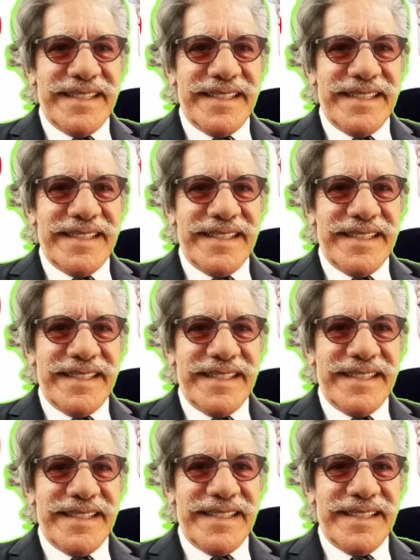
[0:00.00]

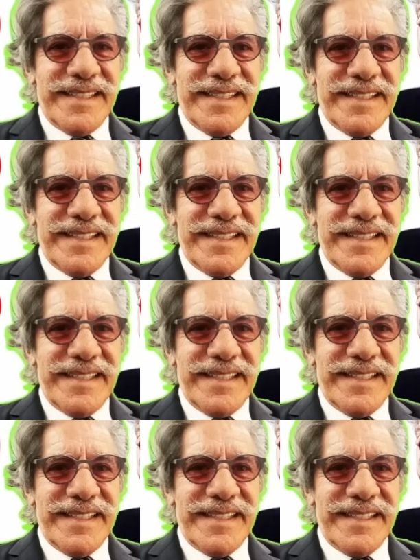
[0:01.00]

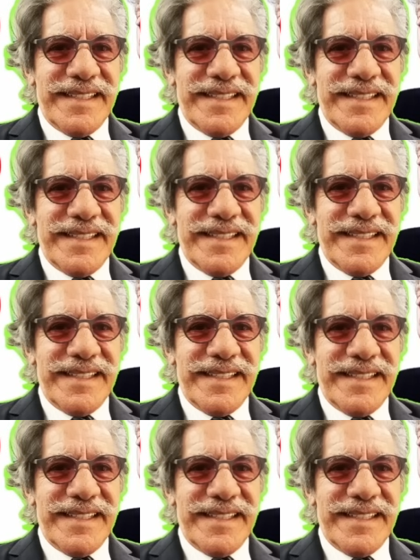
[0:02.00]

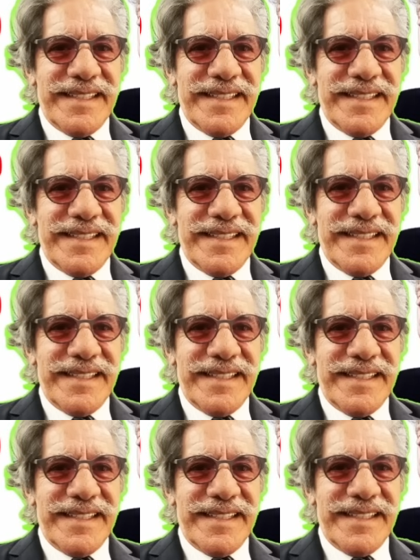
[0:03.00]

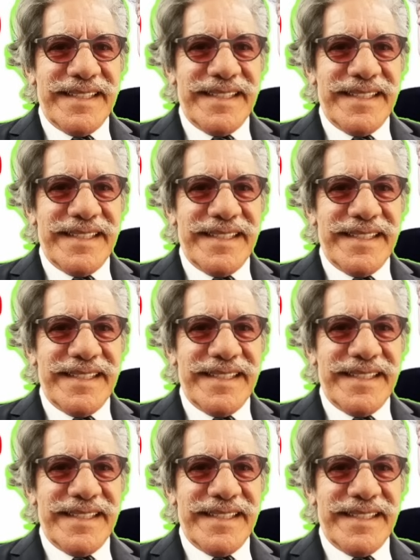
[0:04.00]

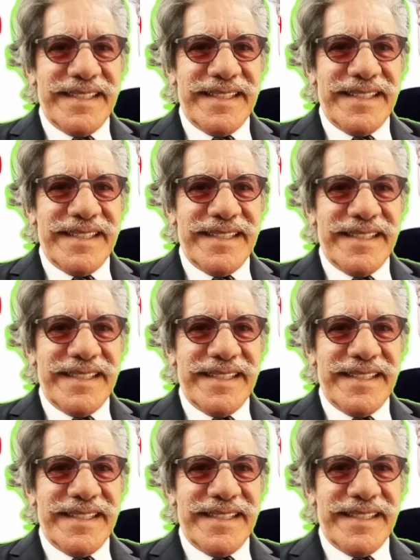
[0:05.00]

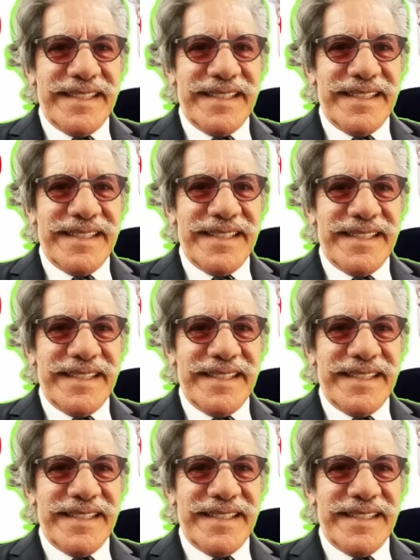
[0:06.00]
The person shown says nothing.